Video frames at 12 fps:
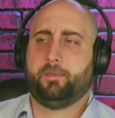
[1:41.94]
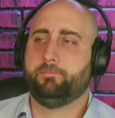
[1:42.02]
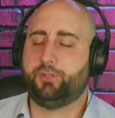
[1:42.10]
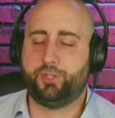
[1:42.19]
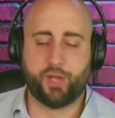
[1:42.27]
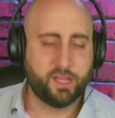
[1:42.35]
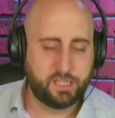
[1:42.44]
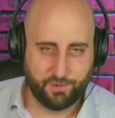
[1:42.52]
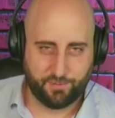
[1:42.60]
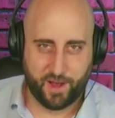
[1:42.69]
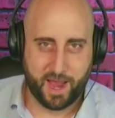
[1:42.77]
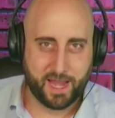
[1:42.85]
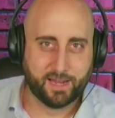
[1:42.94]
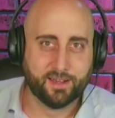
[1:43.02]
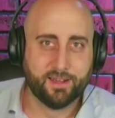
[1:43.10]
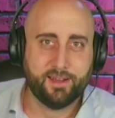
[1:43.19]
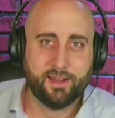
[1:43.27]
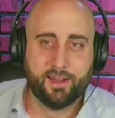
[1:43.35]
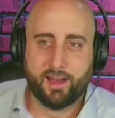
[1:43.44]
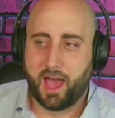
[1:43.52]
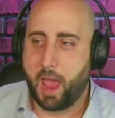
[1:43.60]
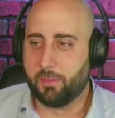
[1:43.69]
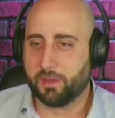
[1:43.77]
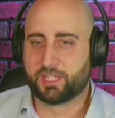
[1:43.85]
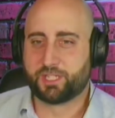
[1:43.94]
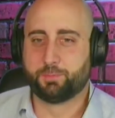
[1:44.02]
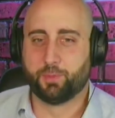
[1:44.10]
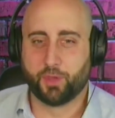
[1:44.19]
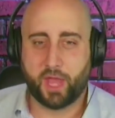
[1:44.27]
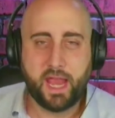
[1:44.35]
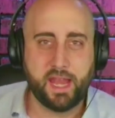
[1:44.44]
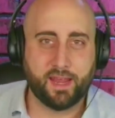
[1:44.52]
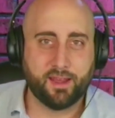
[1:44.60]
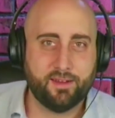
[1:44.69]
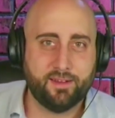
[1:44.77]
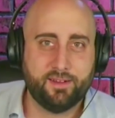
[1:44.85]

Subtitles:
Justifying? I'm explaining